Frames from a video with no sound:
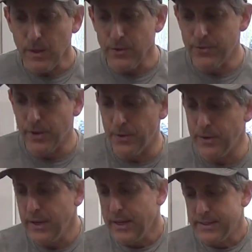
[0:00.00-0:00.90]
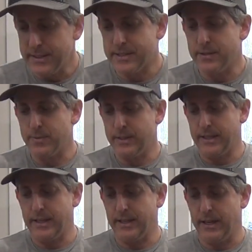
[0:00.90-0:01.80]
So this is
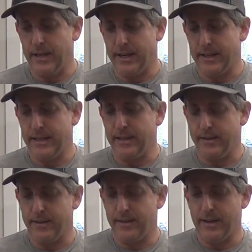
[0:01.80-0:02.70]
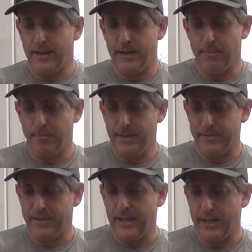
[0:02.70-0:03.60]
really a neat bit
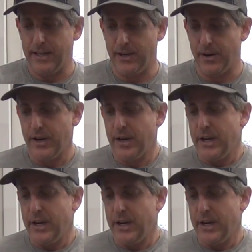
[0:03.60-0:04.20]
of kit here.